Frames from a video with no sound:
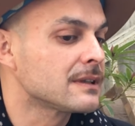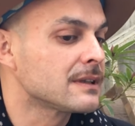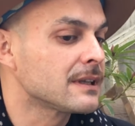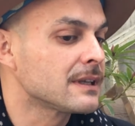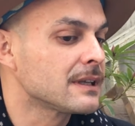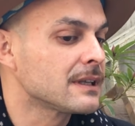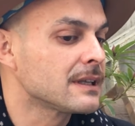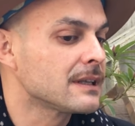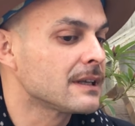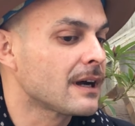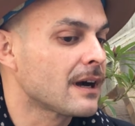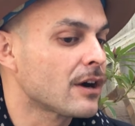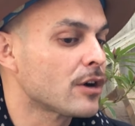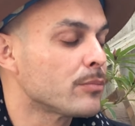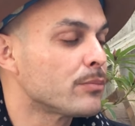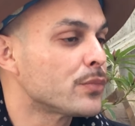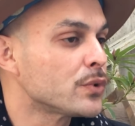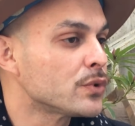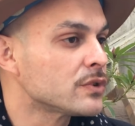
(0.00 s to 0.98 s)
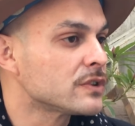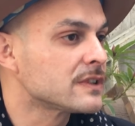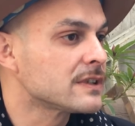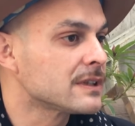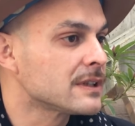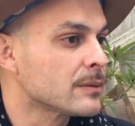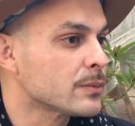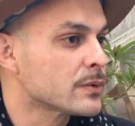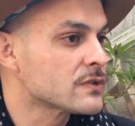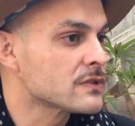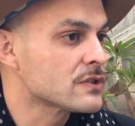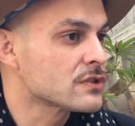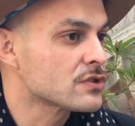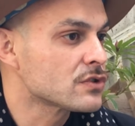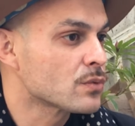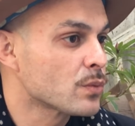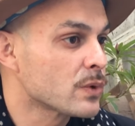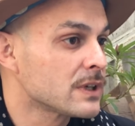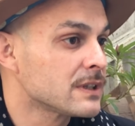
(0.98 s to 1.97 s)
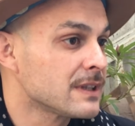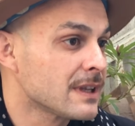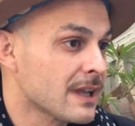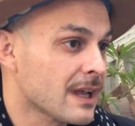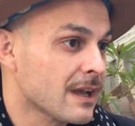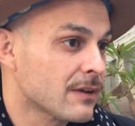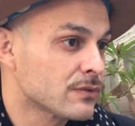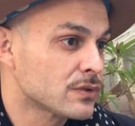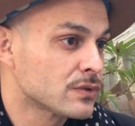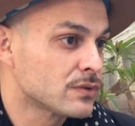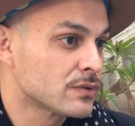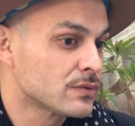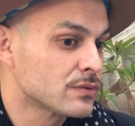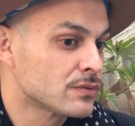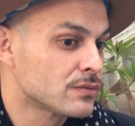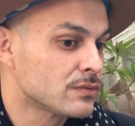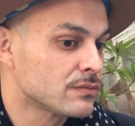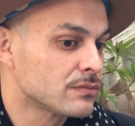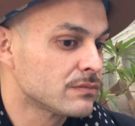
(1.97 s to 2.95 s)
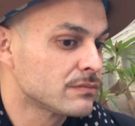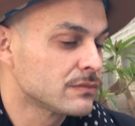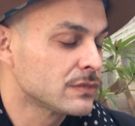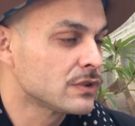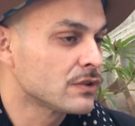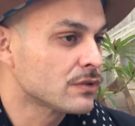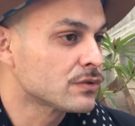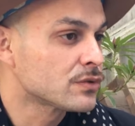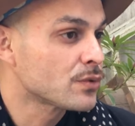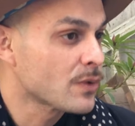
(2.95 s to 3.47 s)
they are put in the position where they have to, you know,